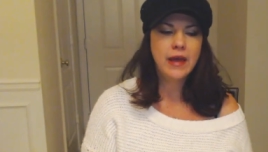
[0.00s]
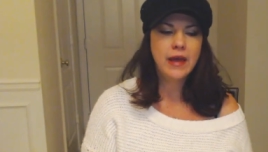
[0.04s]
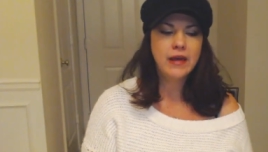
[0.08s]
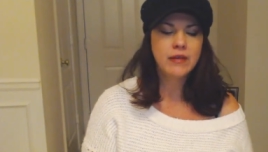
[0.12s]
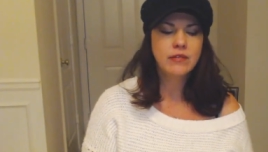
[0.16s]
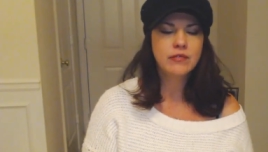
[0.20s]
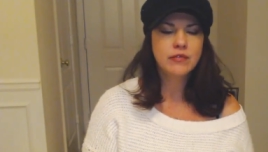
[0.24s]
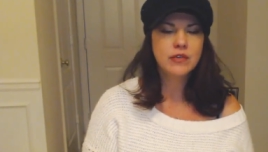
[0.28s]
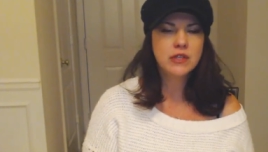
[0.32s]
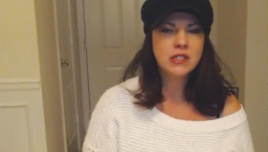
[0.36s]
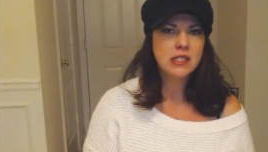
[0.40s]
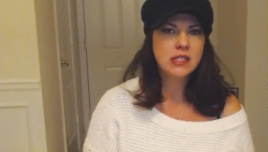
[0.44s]

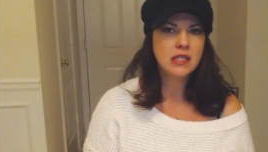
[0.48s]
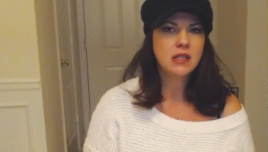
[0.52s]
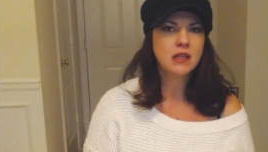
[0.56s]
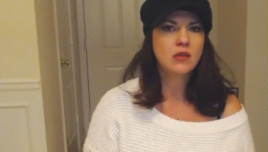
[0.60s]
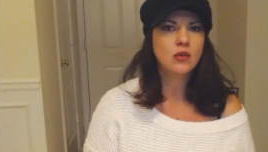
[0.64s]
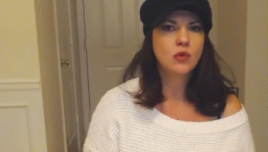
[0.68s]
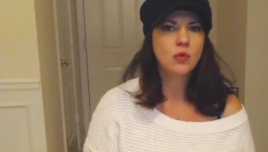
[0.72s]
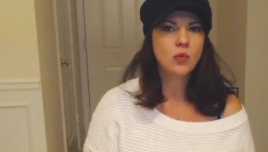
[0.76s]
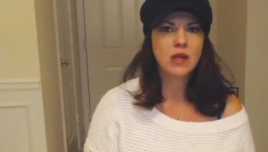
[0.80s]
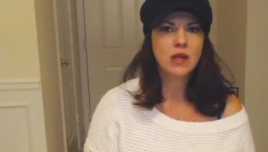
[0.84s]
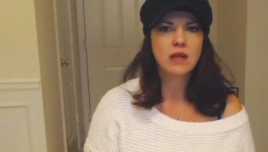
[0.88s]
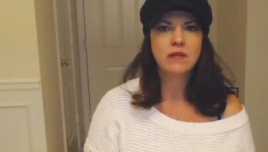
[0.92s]
Every
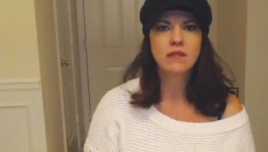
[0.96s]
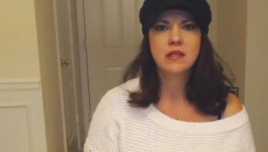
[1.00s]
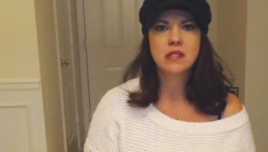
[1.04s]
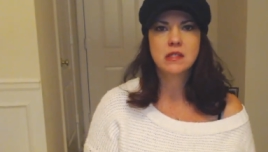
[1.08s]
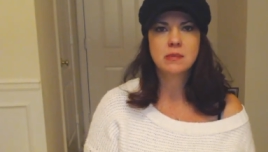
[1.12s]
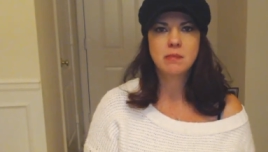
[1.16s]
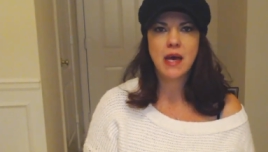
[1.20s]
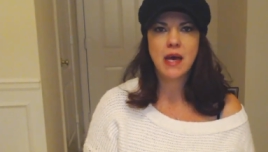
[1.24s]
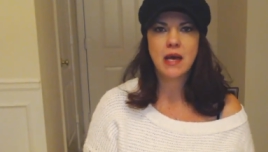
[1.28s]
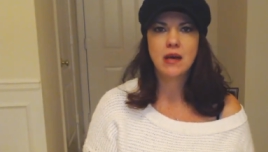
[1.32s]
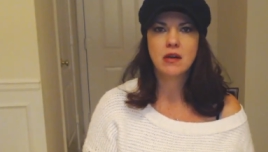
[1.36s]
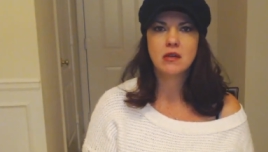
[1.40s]
single one of
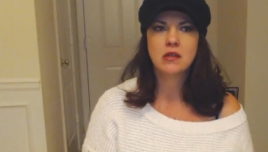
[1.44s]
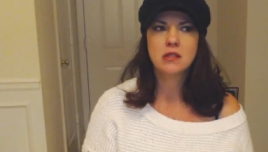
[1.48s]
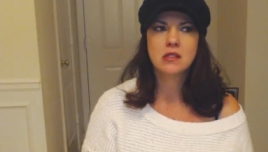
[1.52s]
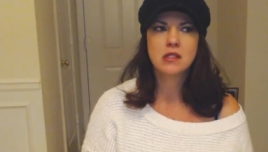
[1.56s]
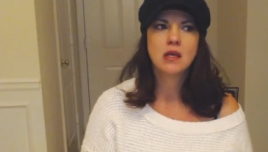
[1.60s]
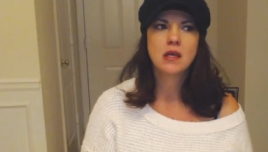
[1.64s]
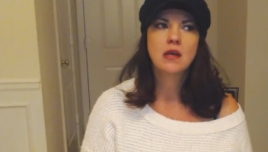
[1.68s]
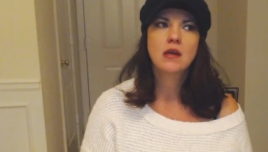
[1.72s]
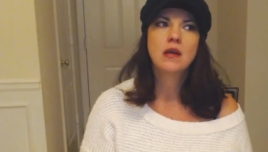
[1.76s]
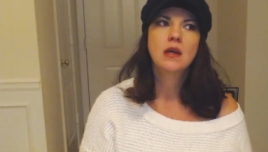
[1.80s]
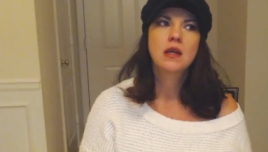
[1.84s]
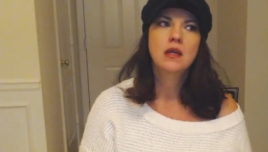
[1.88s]
us
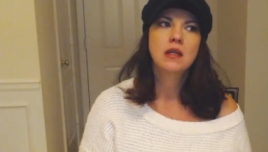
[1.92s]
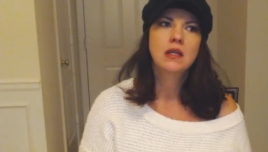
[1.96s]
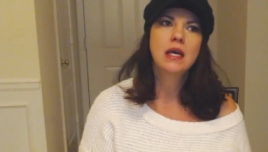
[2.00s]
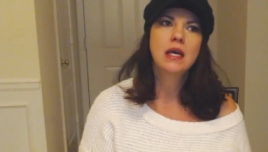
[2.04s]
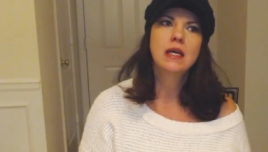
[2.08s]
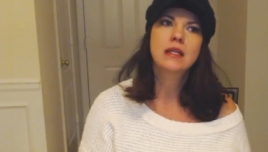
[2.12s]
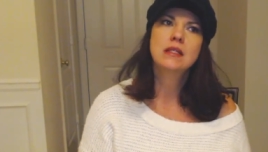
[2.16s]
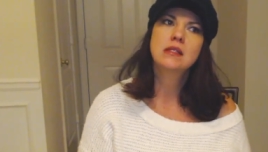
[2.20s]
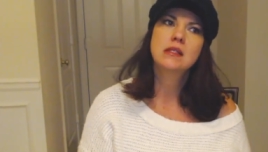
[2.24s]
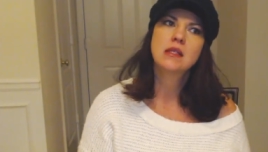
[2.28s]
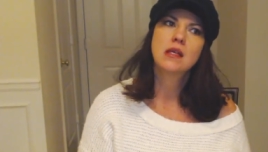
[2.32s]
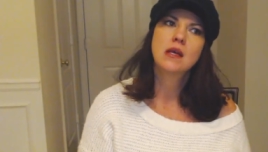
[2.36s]
matters.
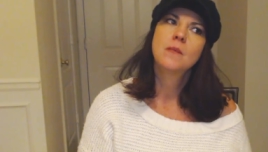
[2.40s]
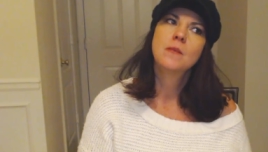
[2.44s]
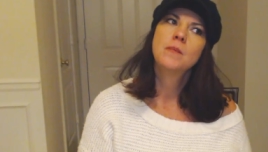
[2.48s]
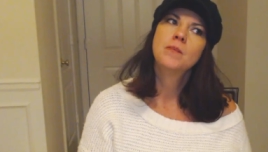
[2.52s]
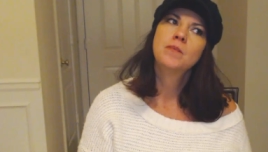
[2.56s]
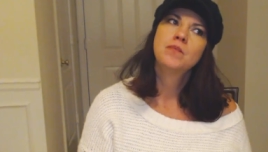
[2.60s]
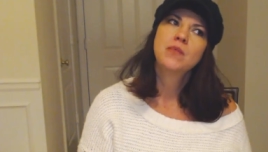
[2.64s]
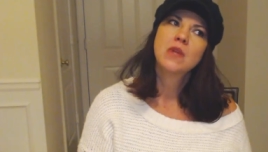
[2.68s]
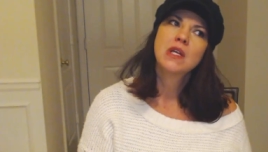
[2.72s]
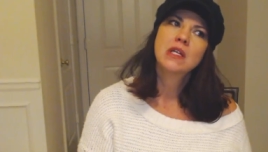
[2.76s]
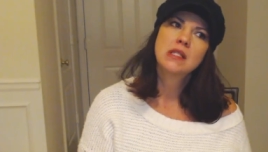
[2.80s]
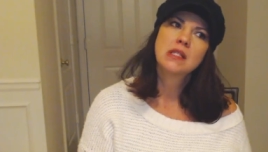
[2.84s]
Yes,
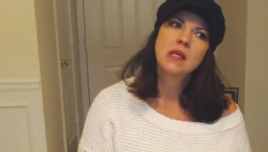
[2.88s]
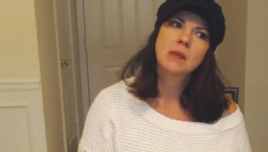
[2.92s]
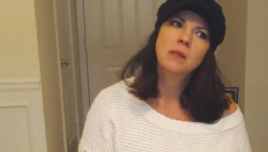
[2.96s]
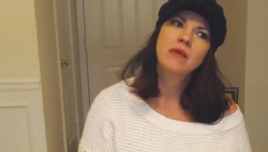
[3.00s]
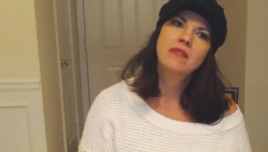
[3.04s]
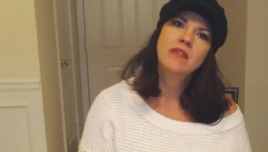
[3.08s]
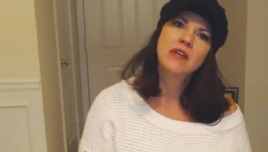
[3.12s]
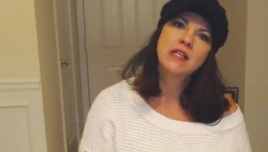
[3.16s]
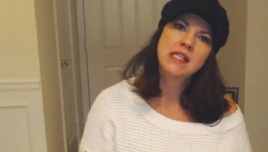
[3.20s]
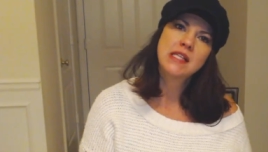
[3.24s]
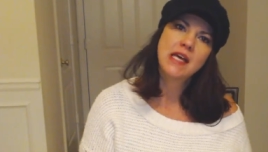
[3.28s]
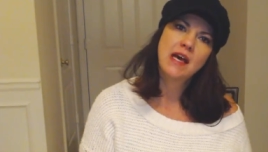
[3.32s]
some
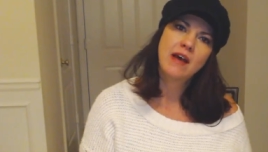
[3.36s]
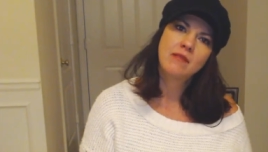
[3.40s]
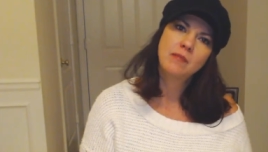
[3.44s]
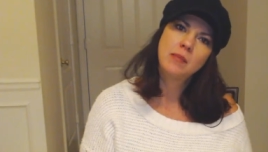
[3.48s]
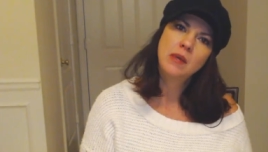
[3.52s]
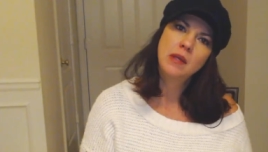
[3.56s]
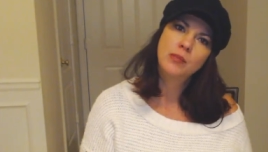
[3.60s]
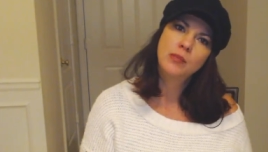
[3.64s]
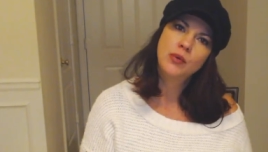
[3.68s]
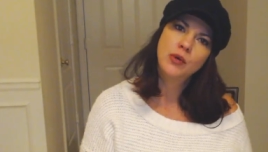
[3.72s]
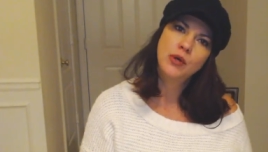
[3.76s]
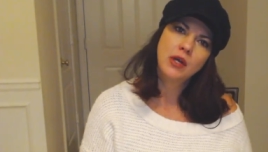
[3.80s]
of us have
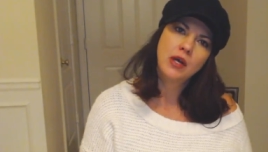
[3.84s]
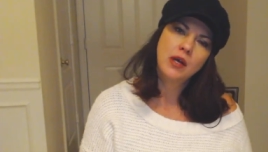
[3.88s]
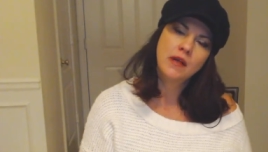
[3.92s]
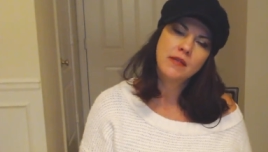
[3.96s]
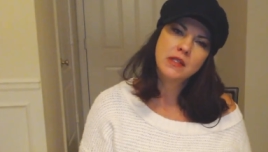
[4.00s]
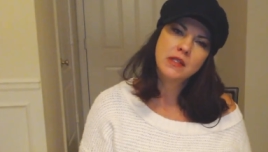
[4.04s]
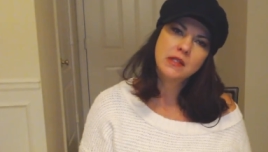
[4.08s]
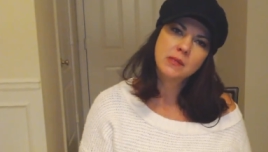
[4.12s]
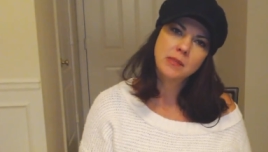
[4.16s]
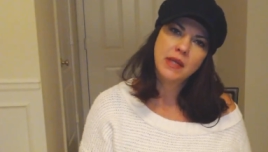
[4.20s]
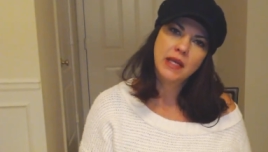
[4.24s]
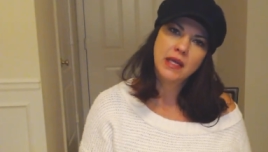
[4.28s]
been put
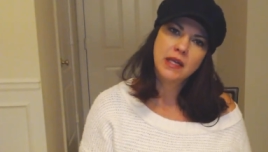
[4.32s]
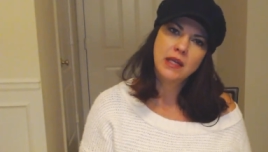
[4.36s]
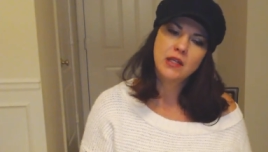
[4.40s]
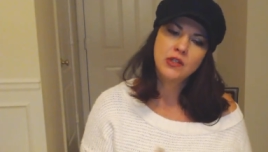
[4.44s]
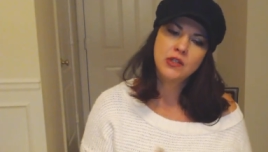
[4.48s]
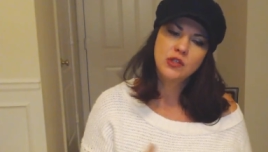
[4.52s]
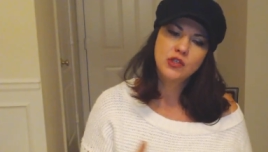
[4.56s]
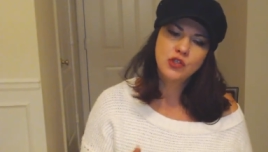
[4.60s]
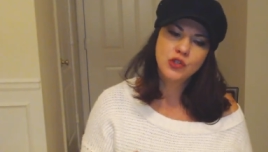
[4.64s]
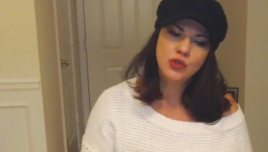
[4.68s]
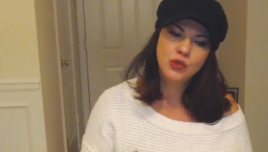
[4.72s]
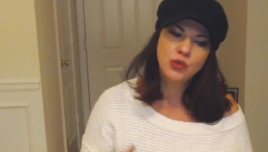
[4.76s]
on this
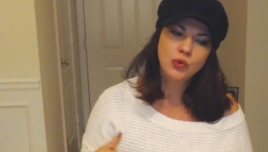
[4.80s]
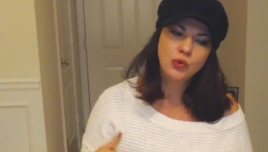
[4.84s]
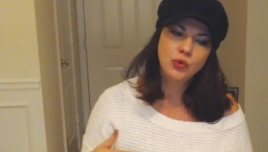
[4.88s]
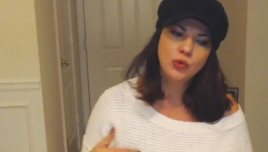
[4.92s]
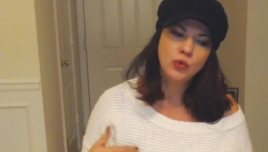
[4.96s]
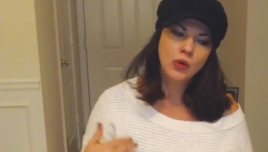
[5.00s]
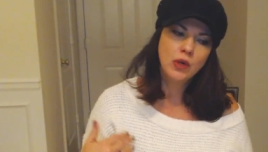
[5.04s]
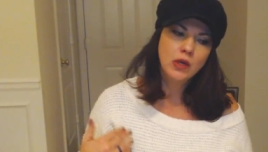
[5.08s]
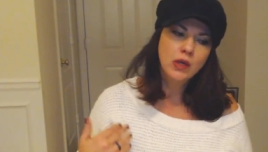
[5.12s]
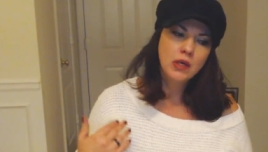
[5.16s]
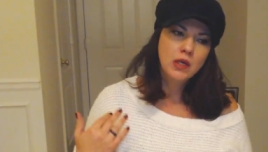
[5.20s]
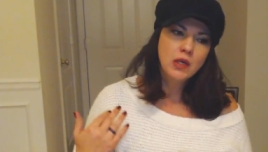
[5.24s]
planet
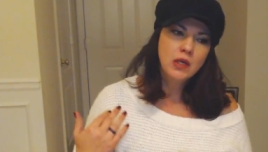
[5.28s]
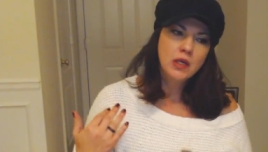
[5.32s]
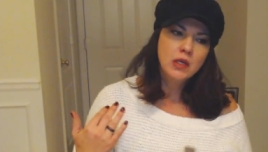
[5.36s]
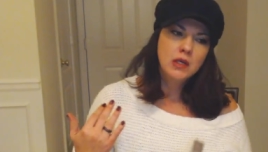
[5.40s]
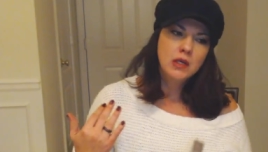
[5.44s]
to